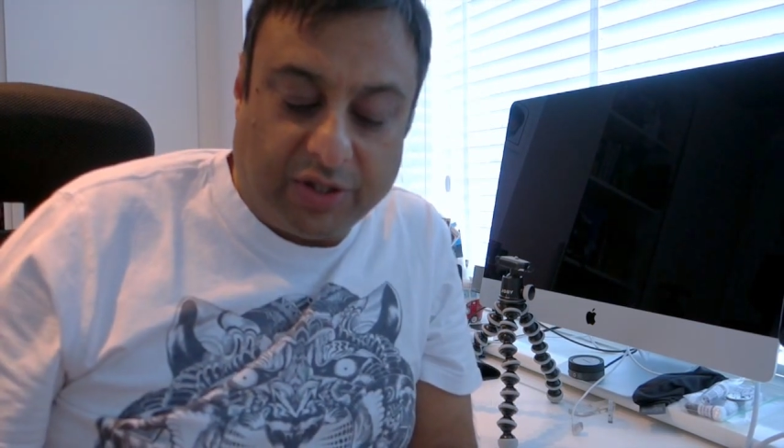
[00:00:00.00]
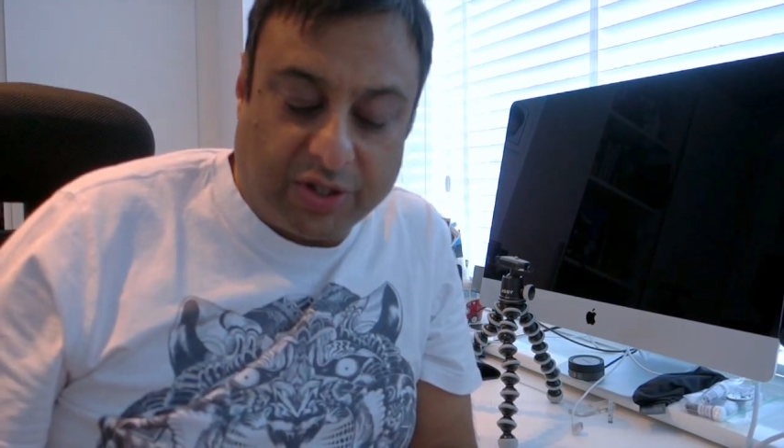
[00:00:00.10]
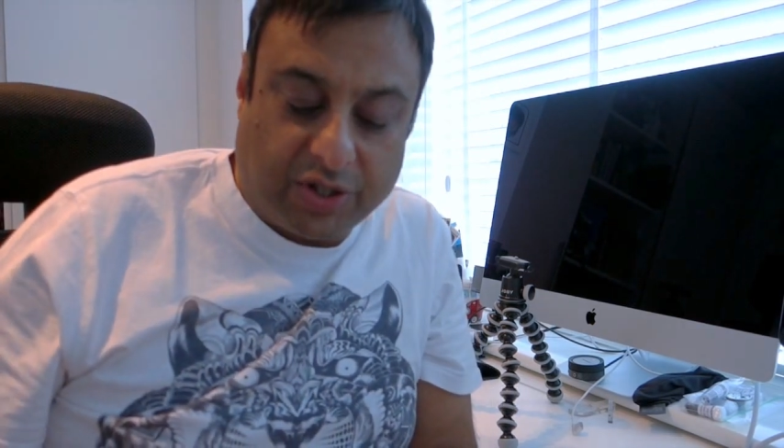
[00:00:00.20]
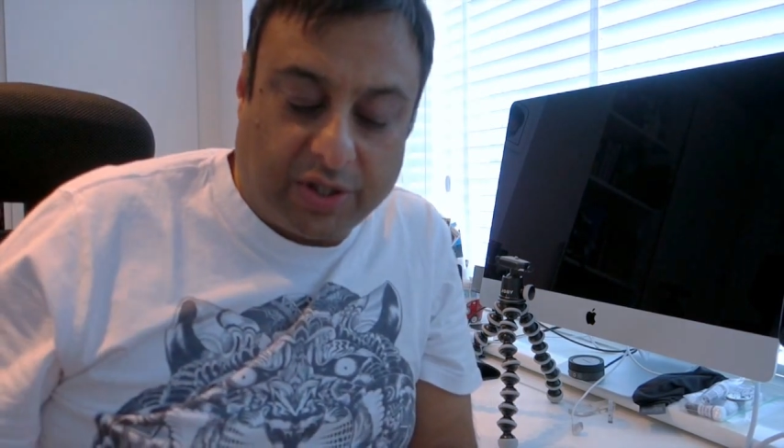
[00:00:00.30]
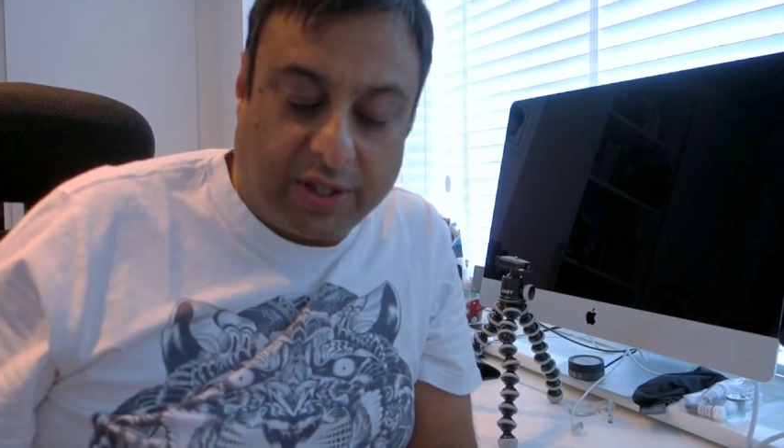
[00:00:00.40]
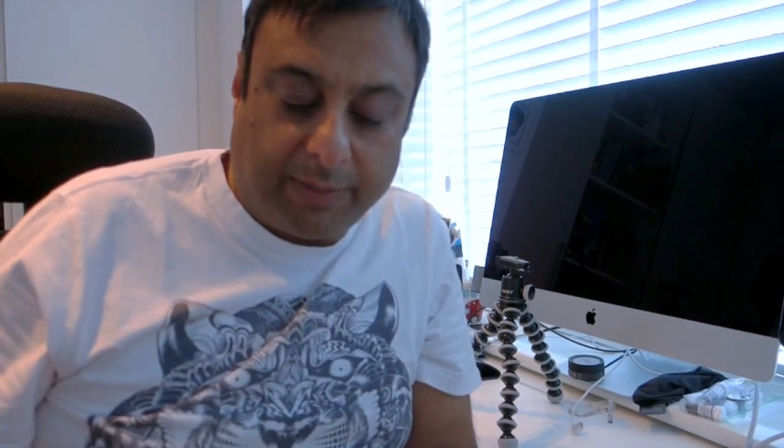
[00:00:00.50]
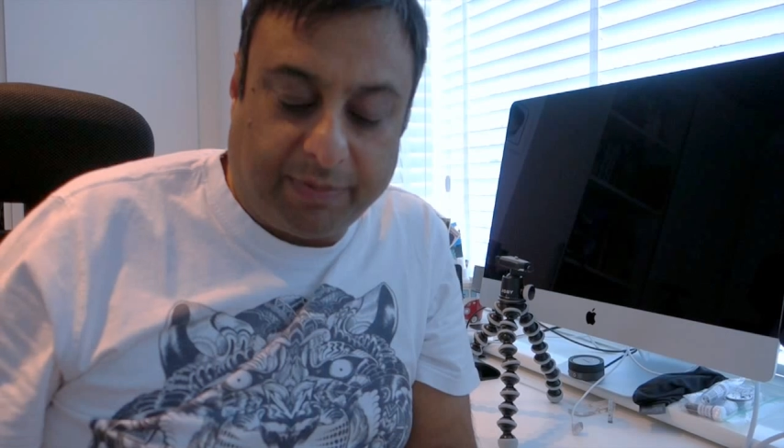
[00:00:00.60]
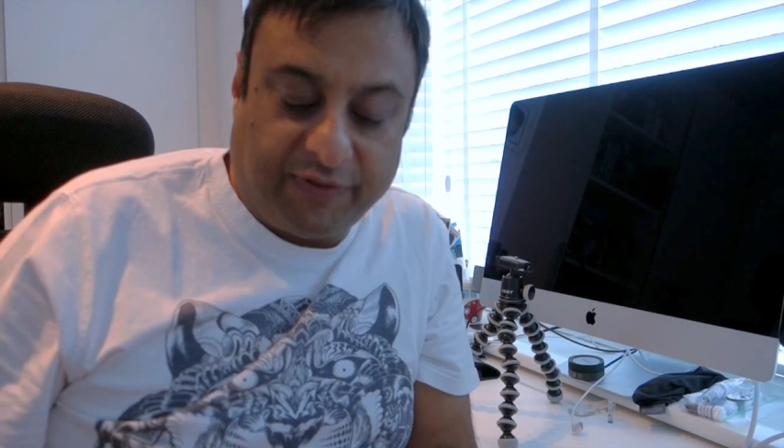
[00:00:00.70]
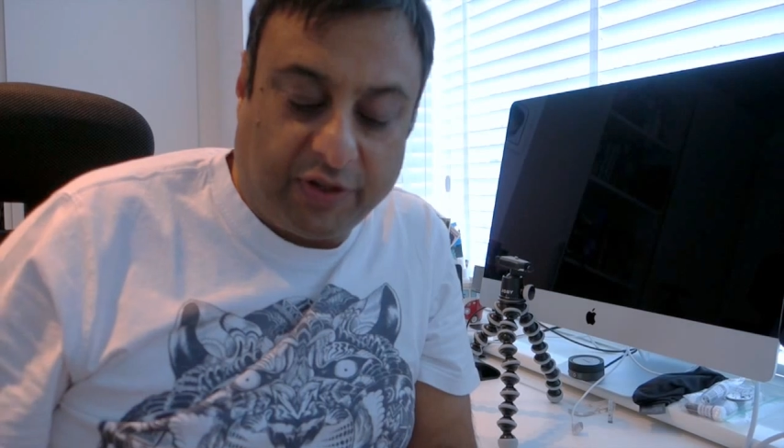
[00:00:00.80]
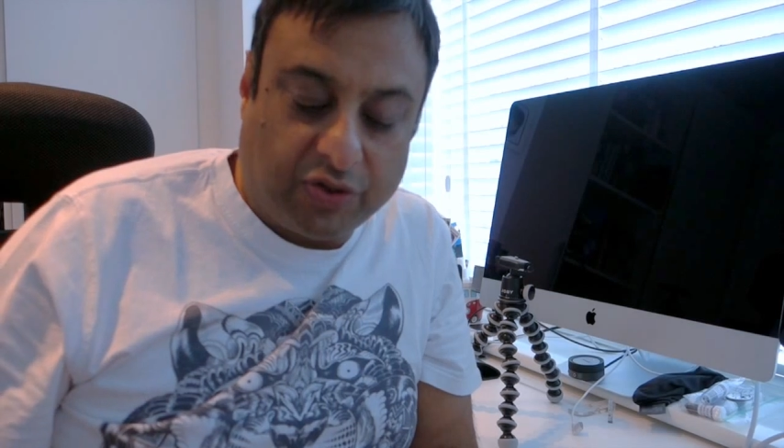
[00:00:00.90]
Just uh,
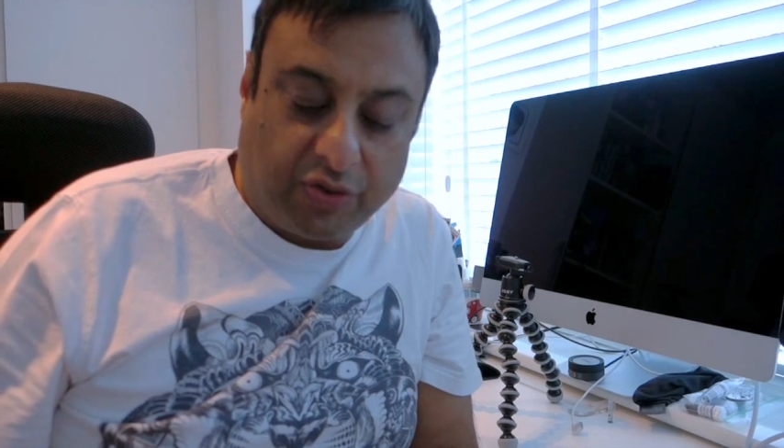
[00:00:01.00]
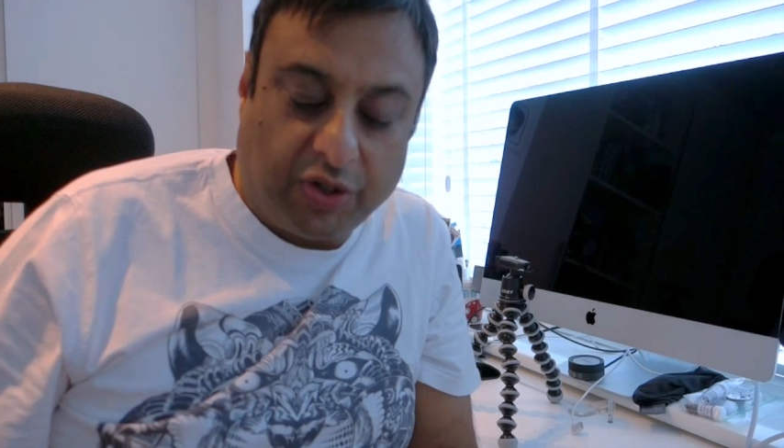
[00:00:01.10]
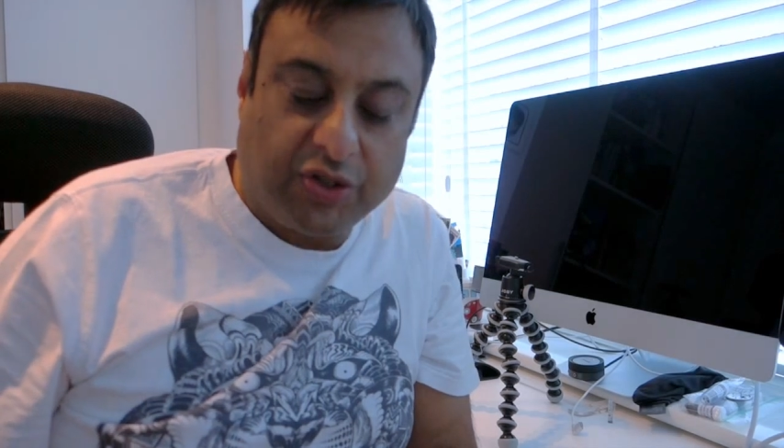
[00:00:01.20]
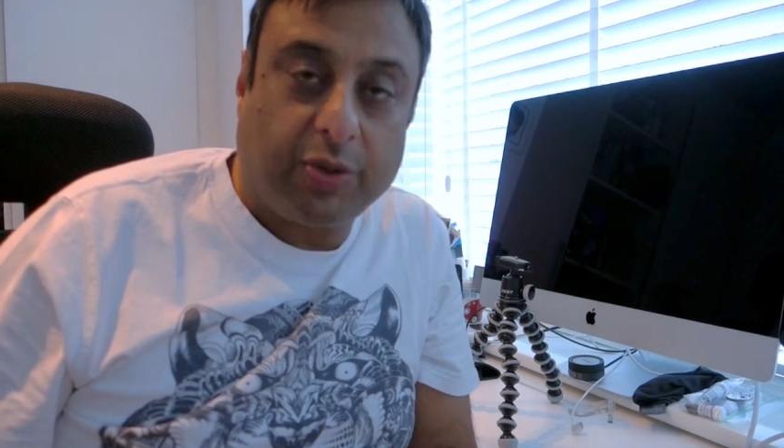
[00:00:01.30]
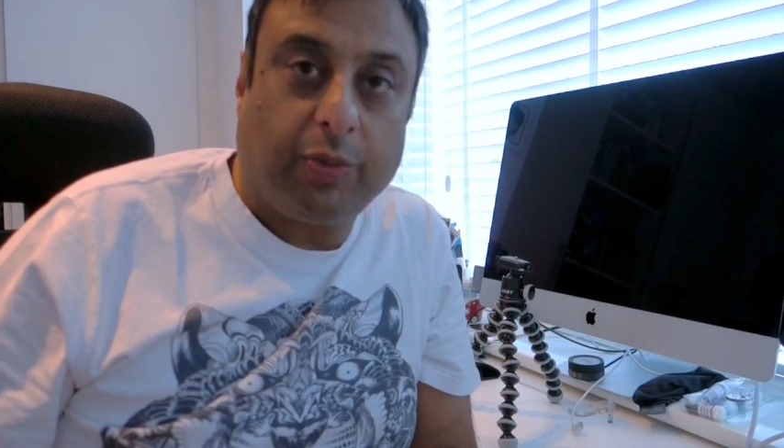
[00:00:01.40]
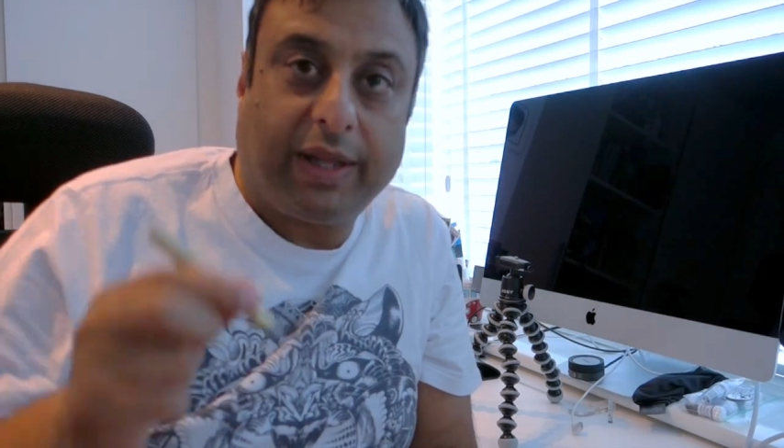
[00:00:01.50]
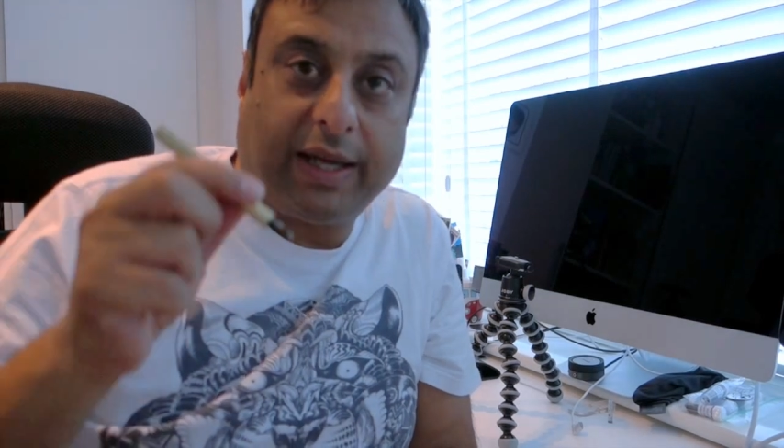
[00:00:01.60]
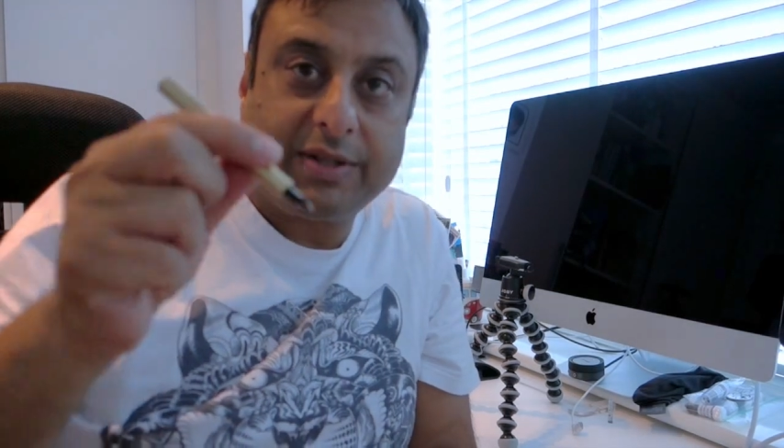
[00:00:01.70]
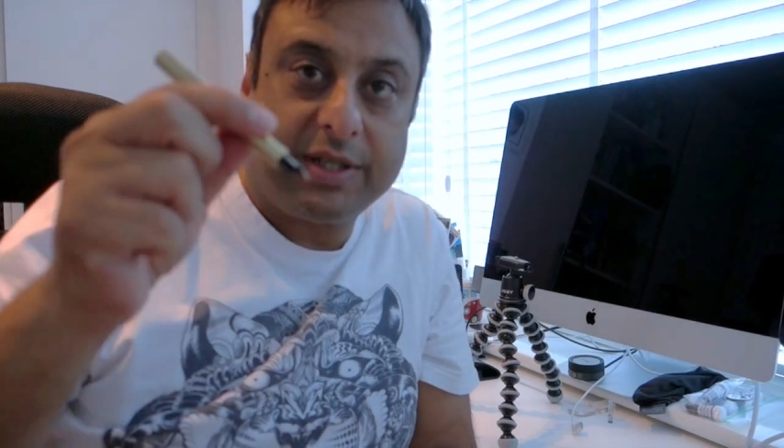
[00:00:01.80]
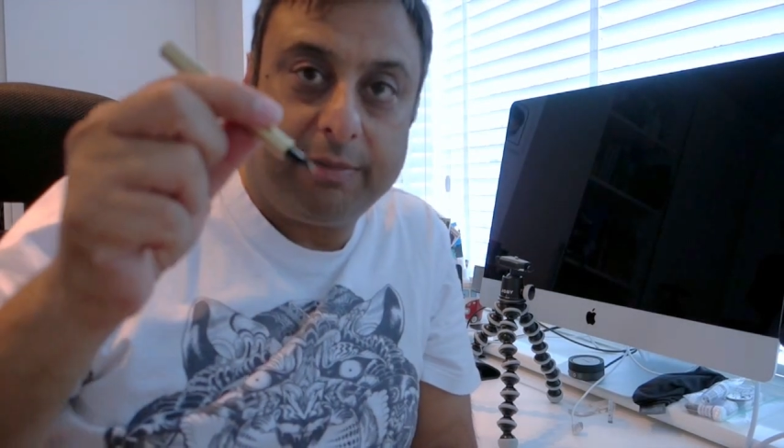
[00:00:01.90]
prefer to use it
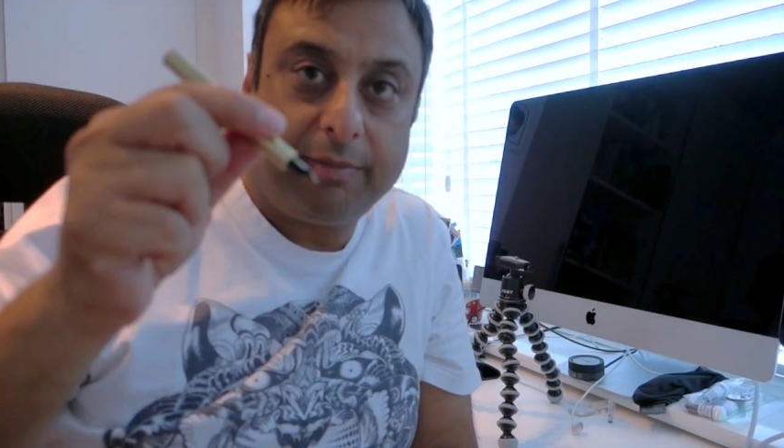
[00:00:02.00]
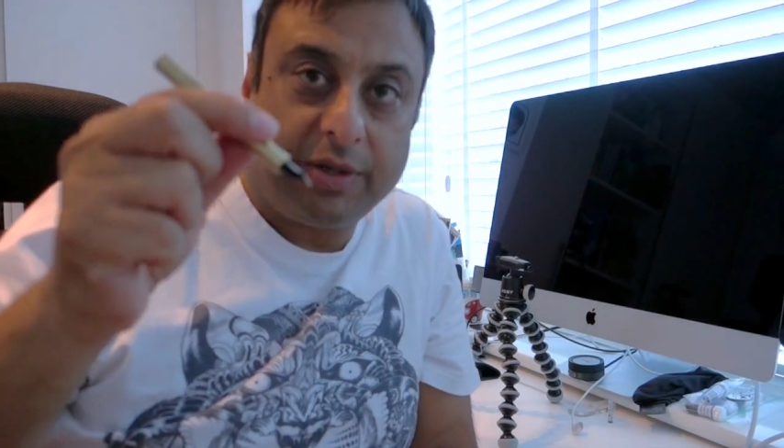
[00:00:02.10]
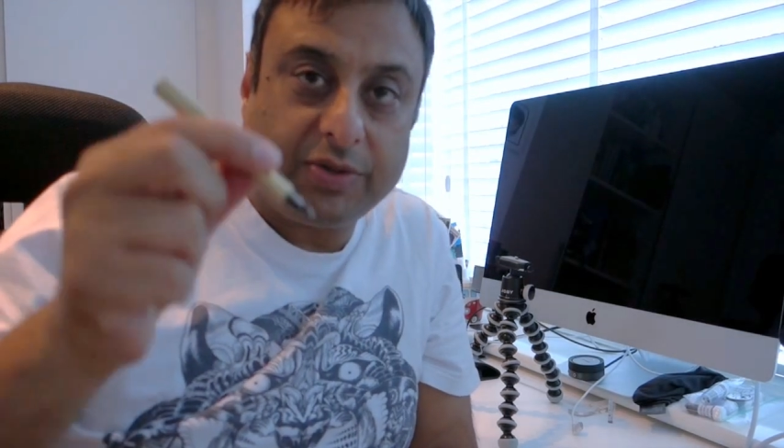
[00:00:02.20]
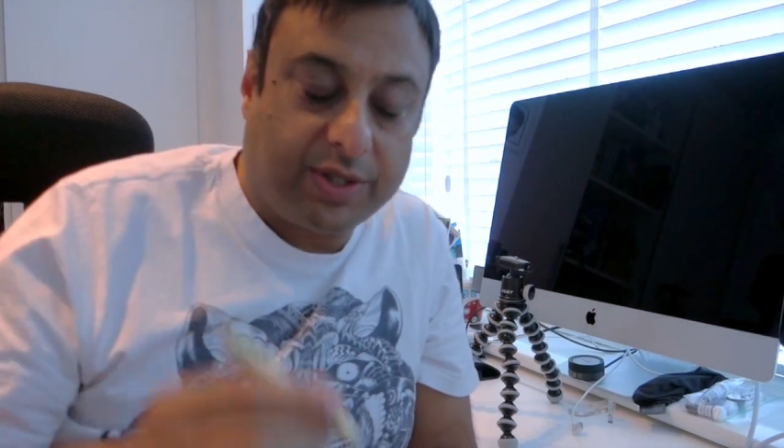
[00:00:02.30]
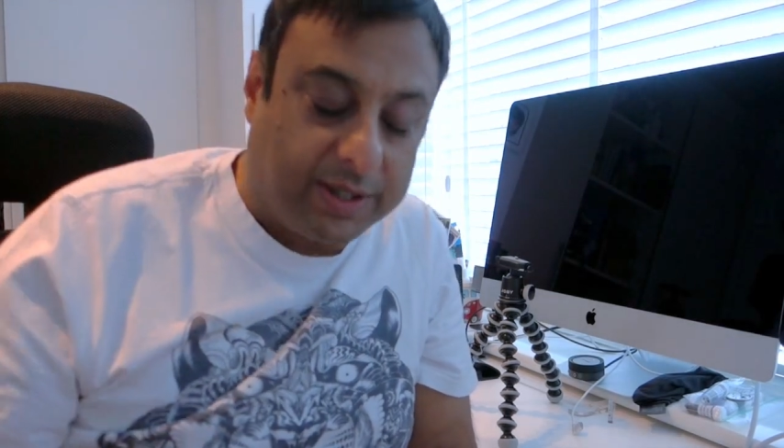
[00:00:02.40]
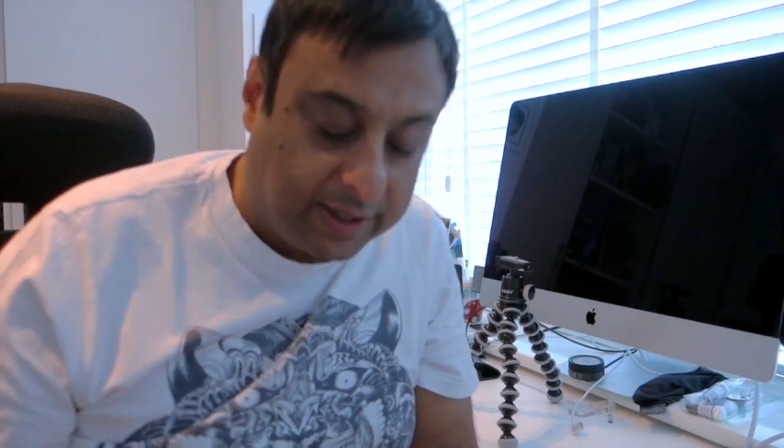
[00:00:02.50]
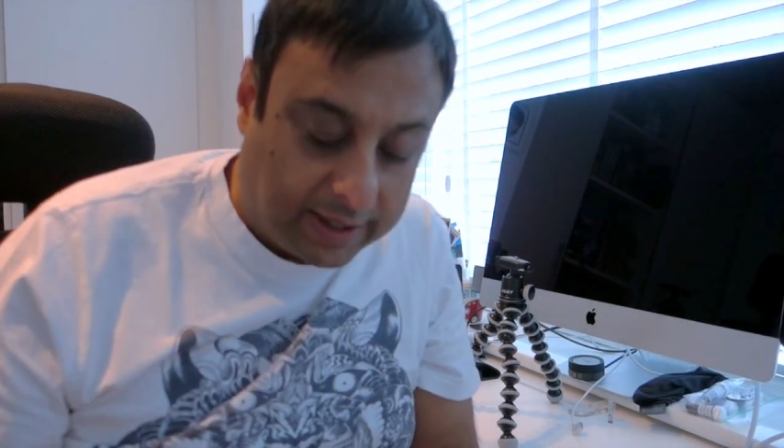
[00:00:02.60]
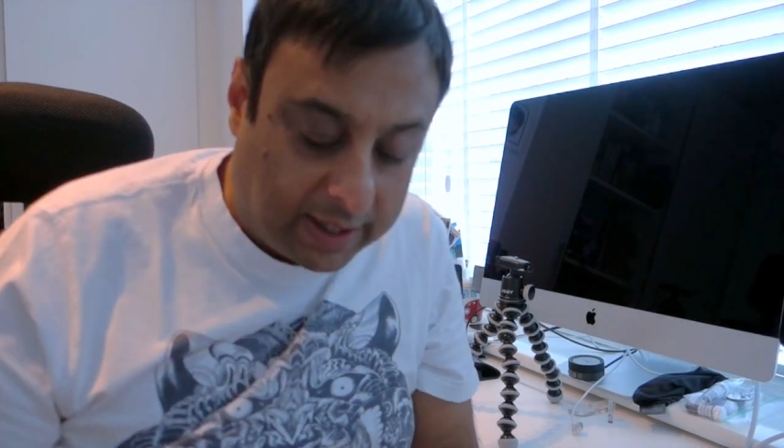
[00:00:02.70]
without it posted.